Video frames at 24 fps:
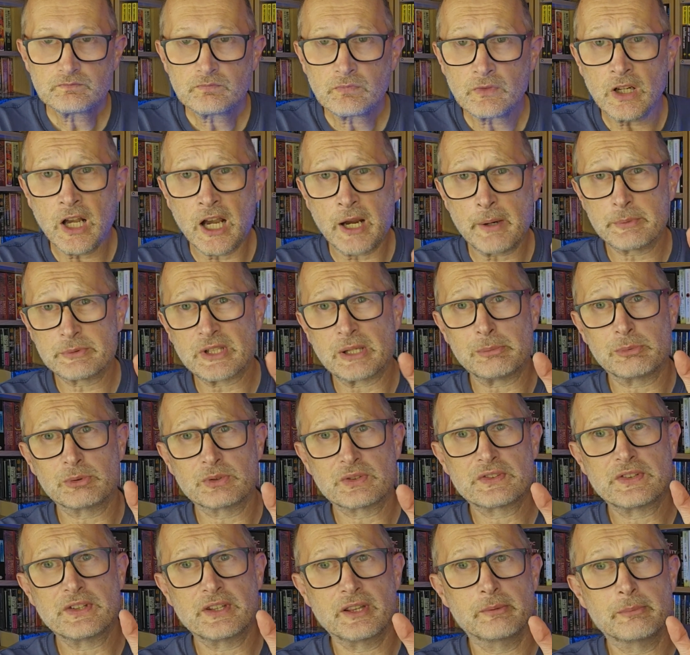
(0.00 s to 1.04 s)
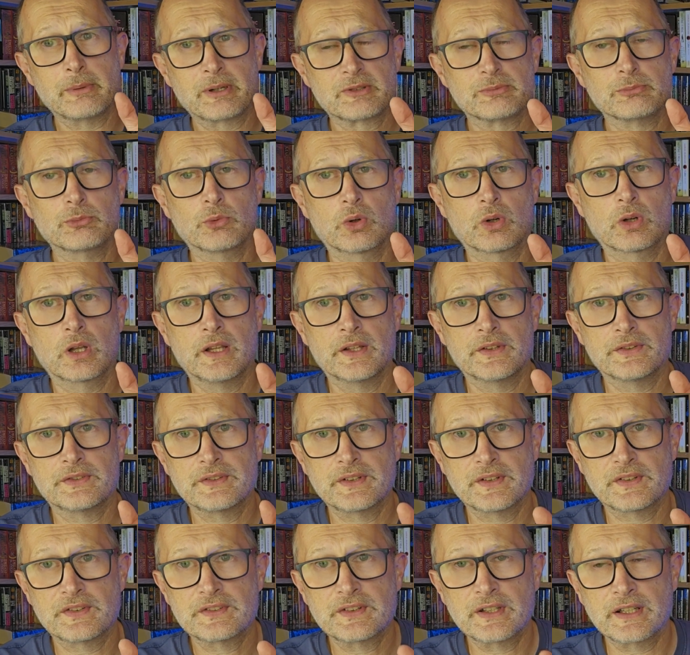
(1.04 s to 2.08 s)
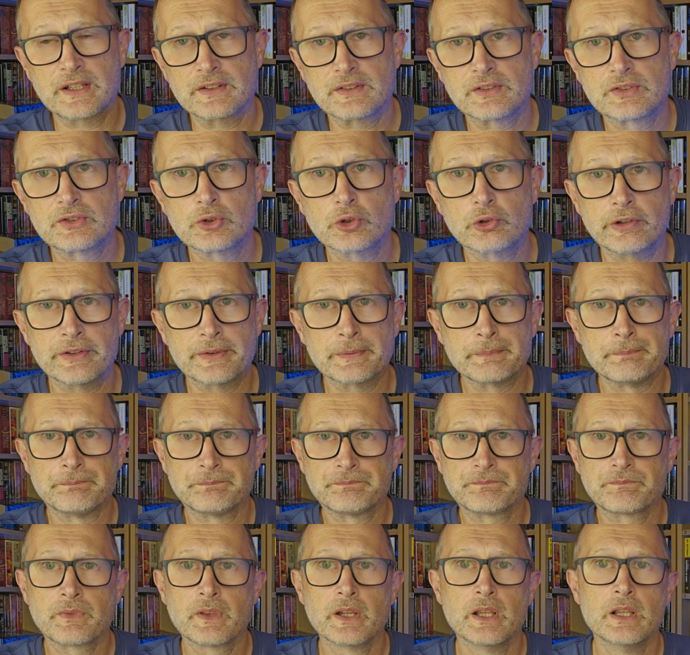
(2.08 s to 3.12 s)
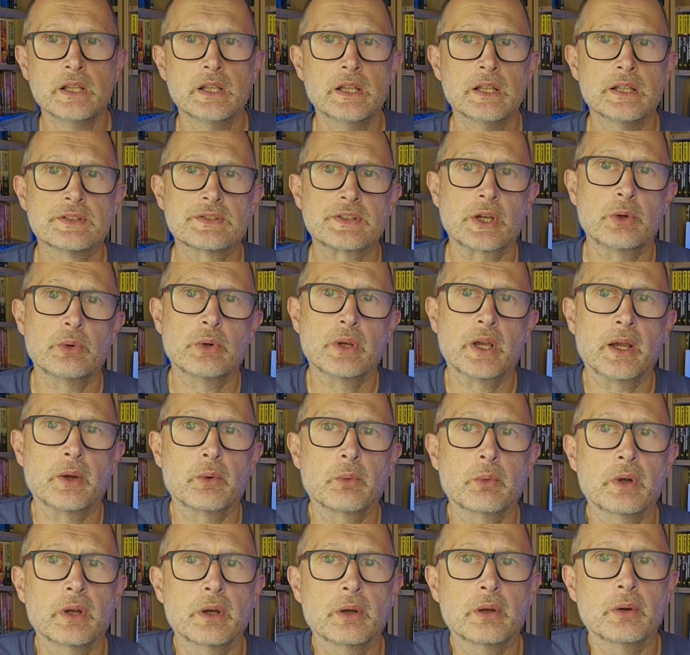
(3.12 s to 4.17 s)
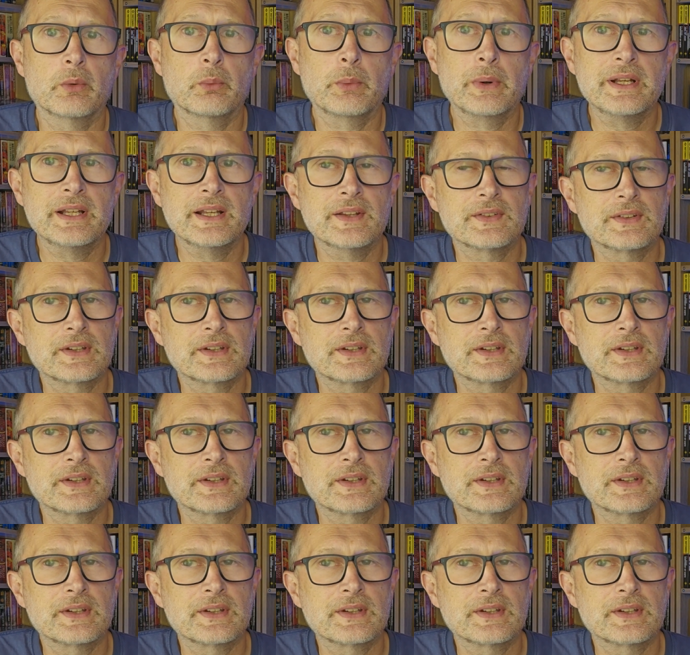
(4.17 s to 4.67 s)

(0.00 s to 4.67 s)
I was able to see them much more as distinct stories. So when this